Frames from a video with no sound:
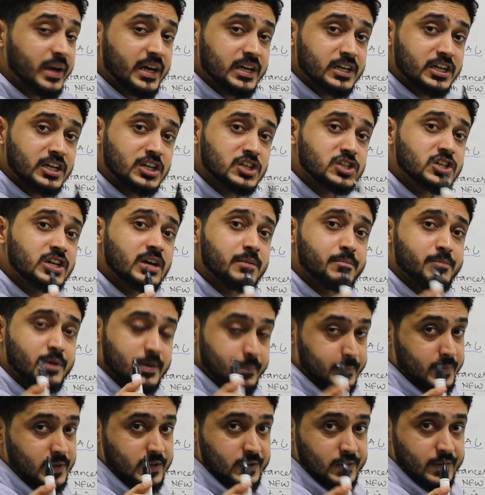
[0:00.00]
magnesium
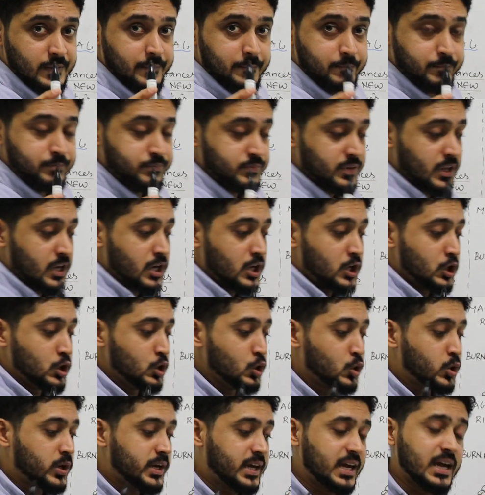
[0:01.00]
ribbon,
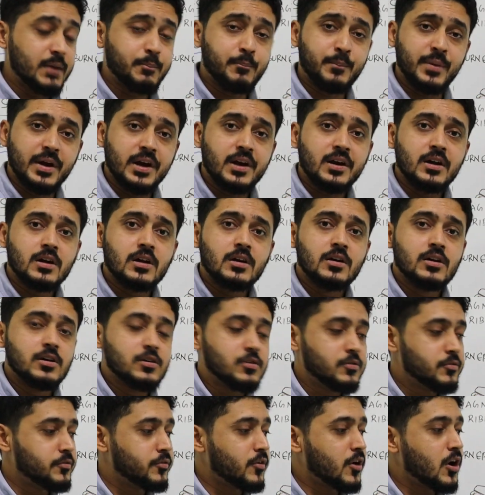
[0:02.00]
you keep
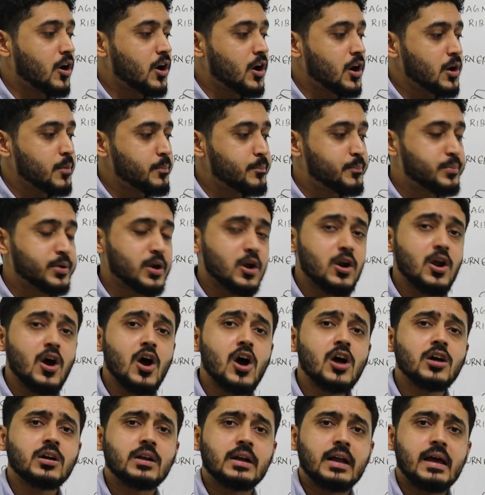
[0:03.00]
it for
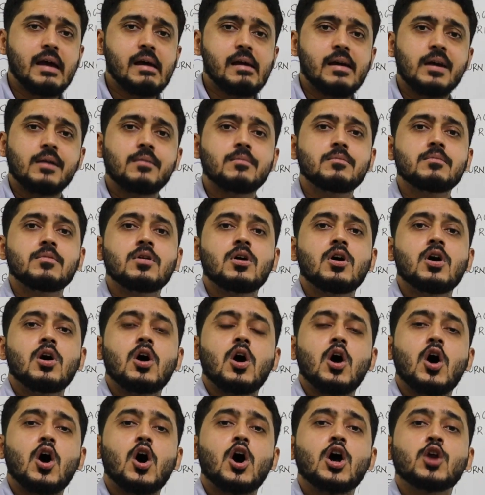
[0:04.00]
prolonged time
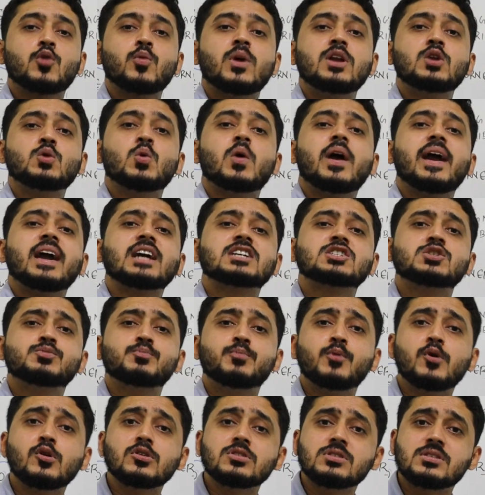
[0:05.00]
or when you
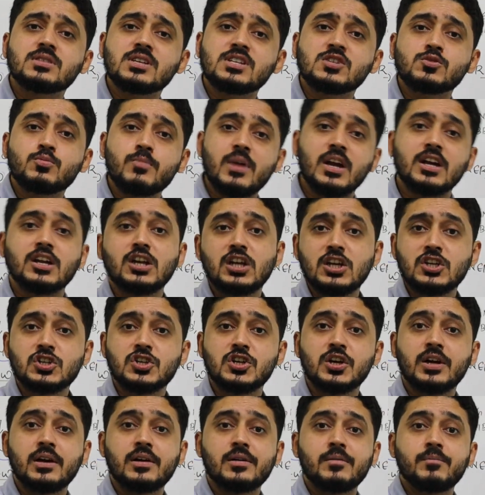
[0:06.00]
expose this
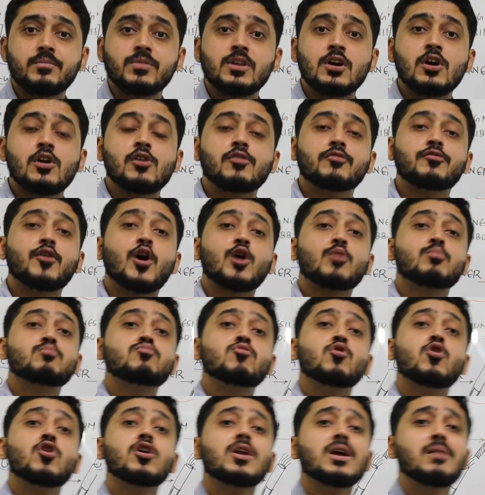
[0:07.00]
magnesium
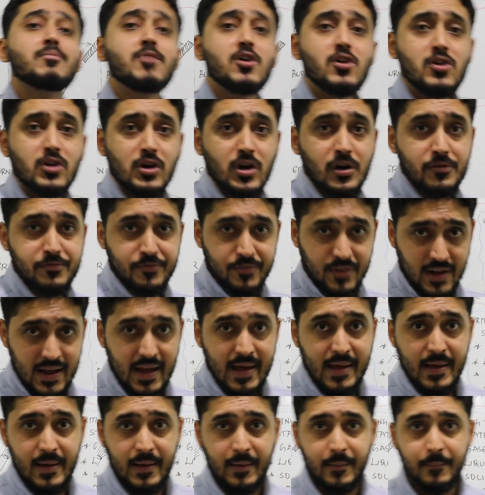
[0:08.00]
for more amount of
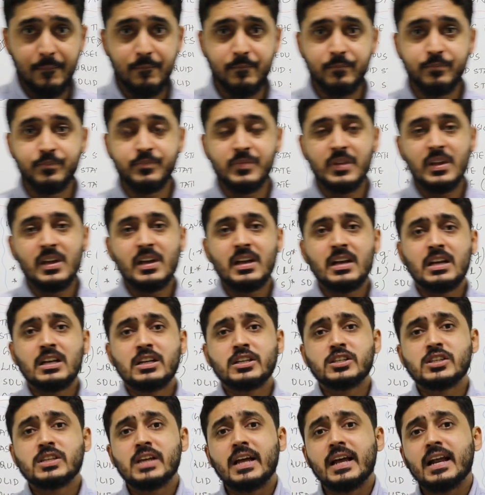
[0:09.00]
time,
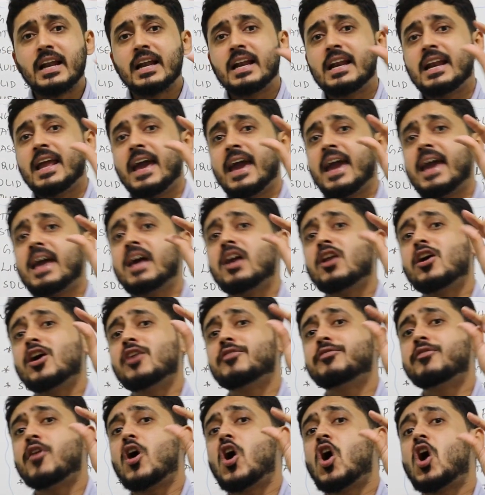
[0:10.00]
layer
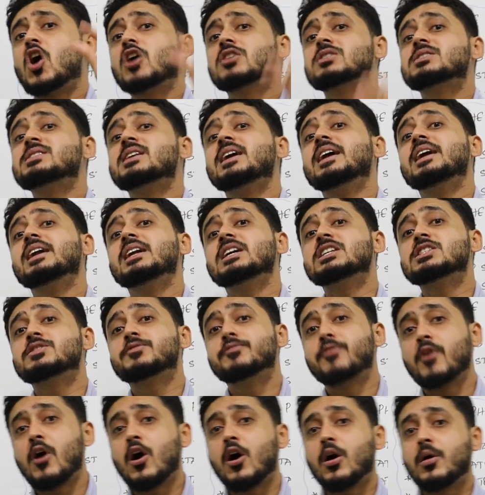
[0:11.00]
of oxide is
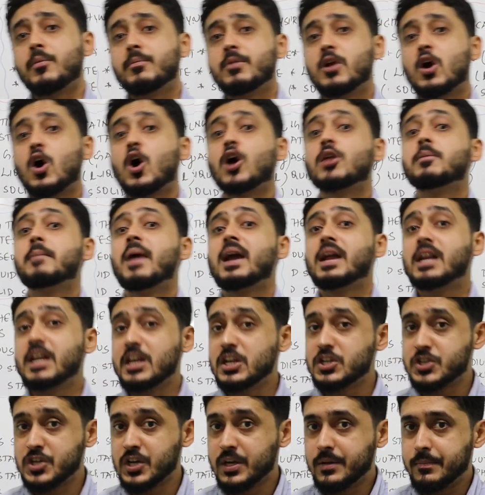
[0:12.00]
formed on
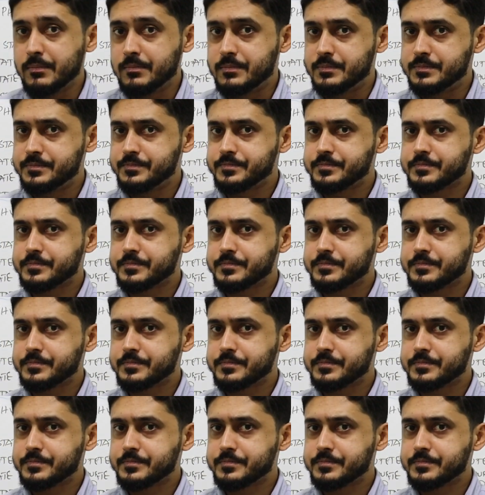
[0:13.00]
magnesium.